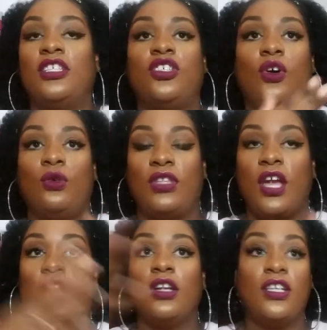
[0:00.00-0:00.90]
So
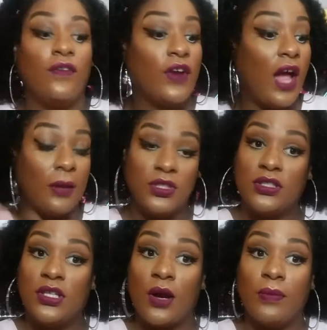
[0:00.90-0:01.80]
there are different
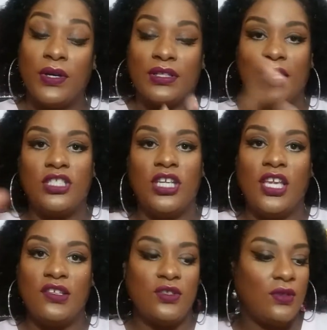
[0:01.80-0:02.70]
options in her book that she
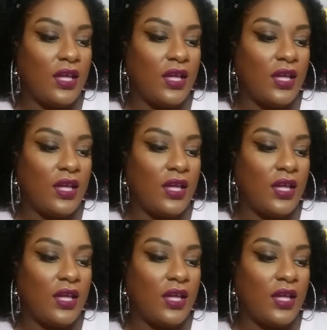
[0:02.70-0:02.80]
gives you,